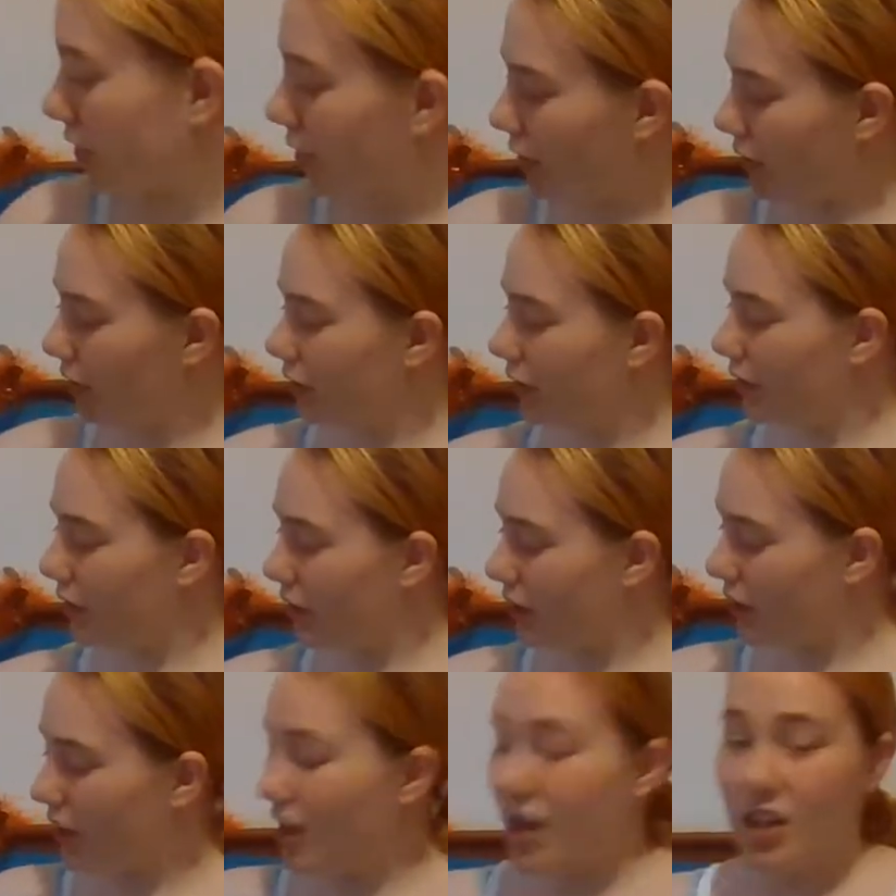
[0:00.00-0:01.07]
could
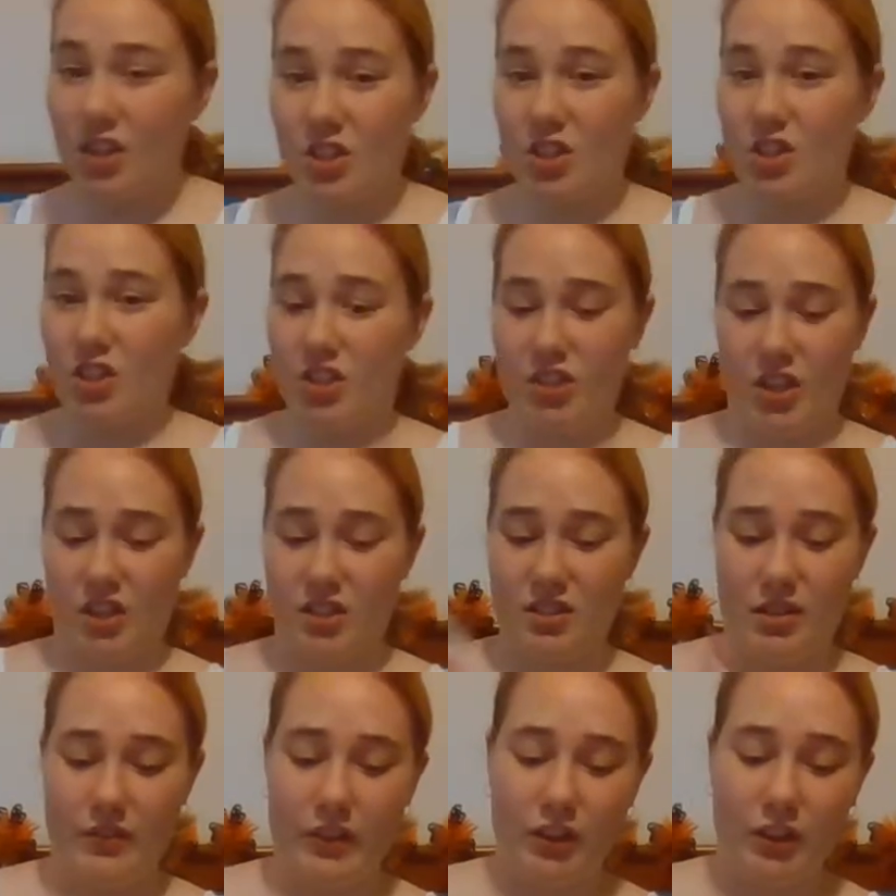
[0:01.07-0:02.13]

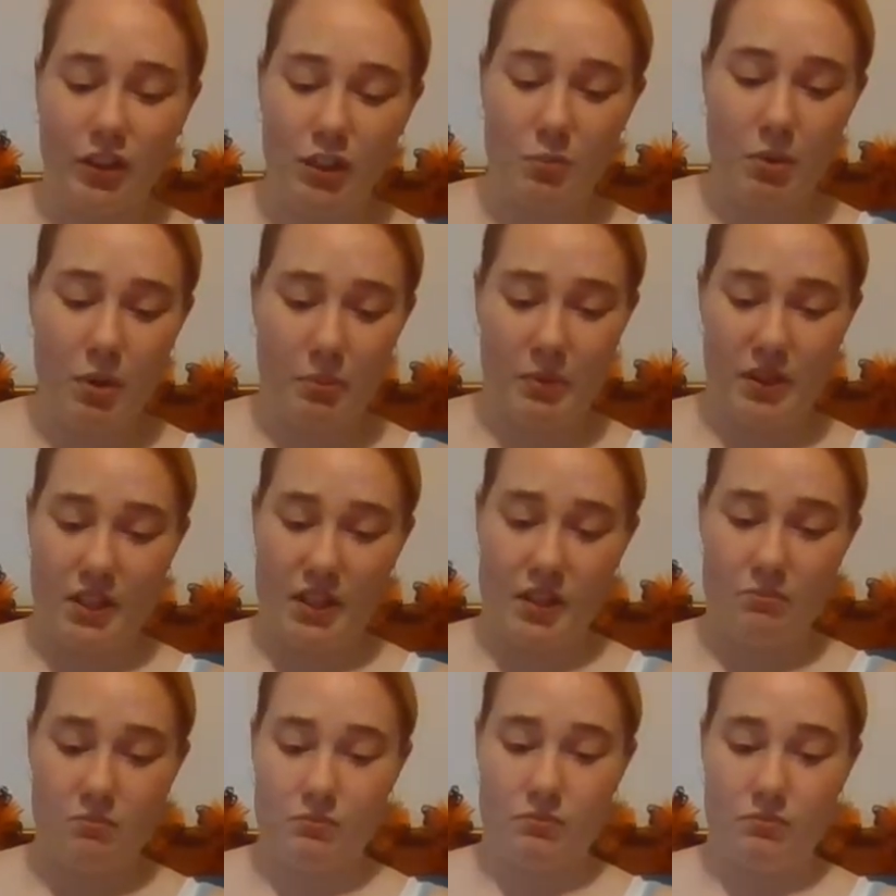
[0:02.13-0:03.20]
just have a lollipop in
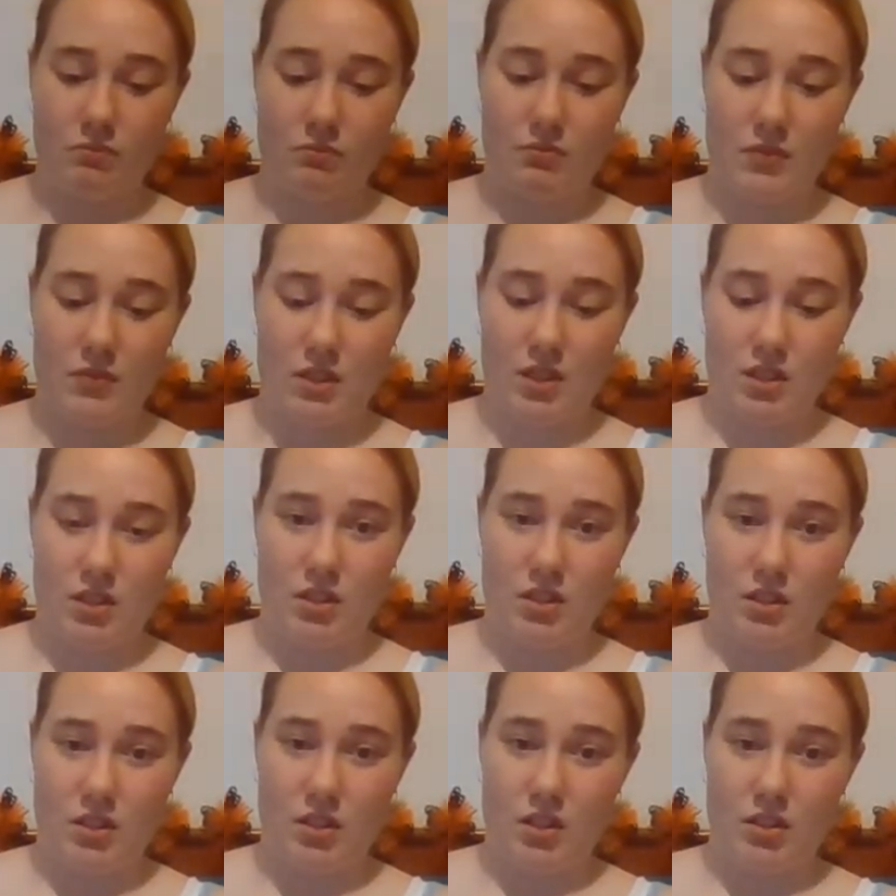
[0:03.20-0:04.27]
there.
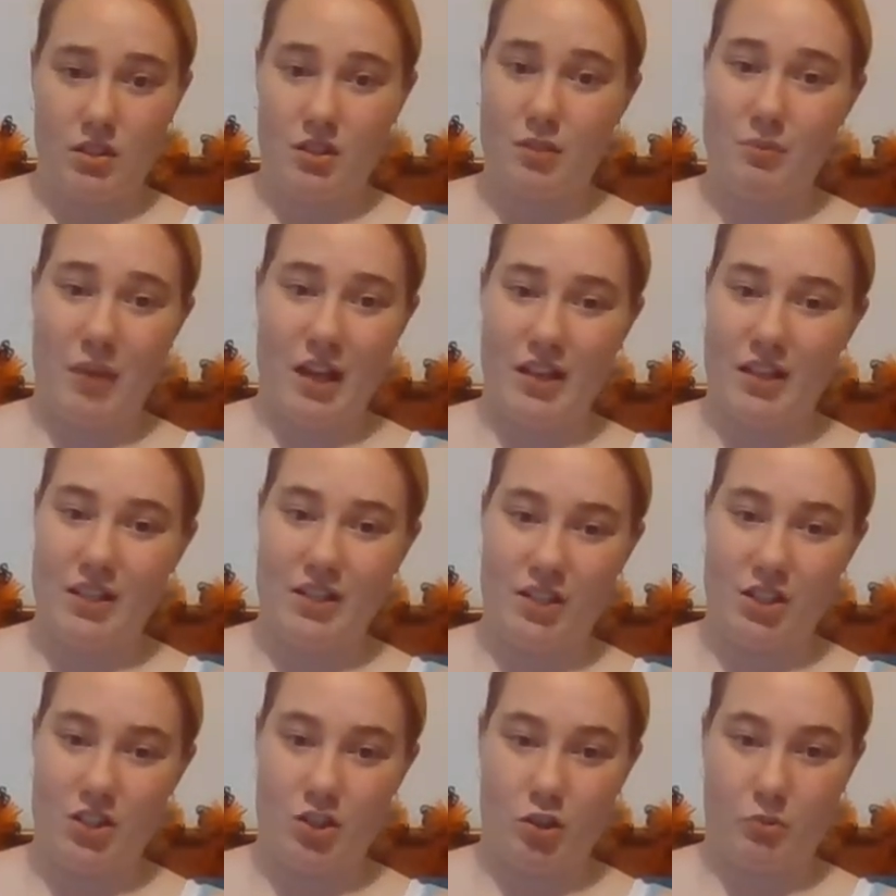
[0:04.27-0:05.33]
You may need
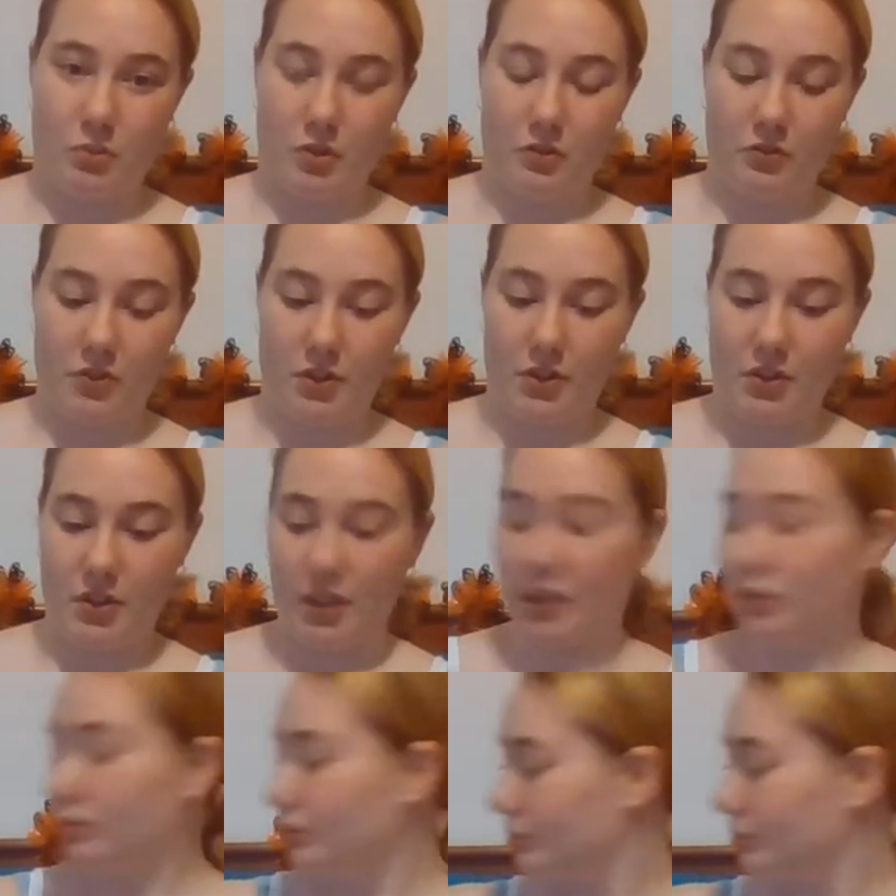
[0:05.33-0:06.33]
to chop off the thing.